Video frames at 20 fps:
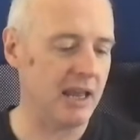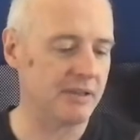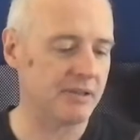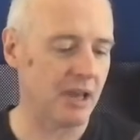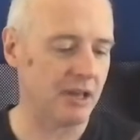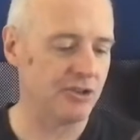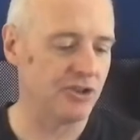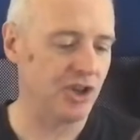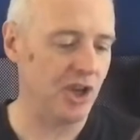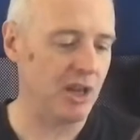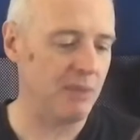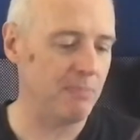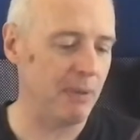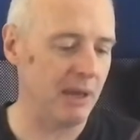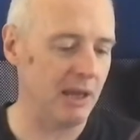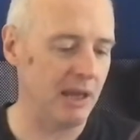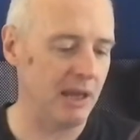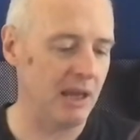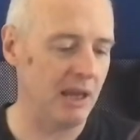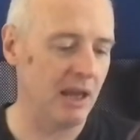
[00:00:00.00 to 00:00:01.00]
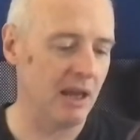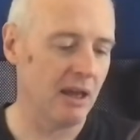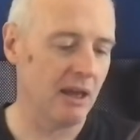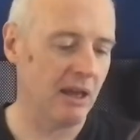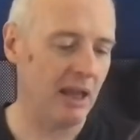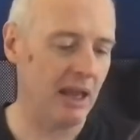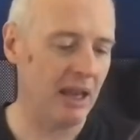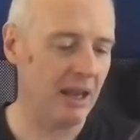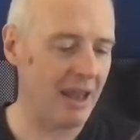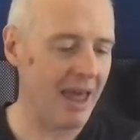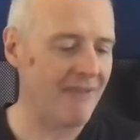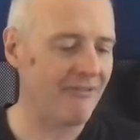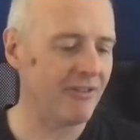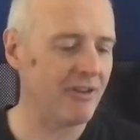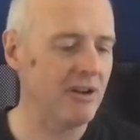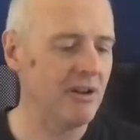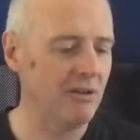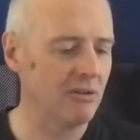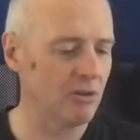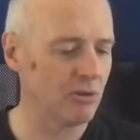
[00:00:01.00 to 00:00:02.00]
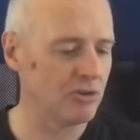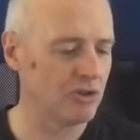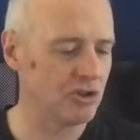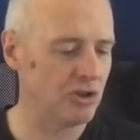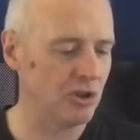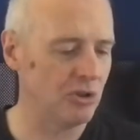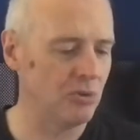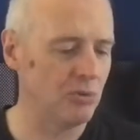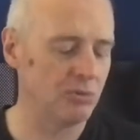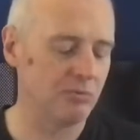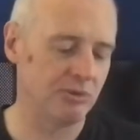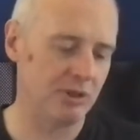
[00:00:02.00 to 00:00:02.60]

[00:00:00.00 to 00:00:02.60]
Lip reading: is GB11 or 2,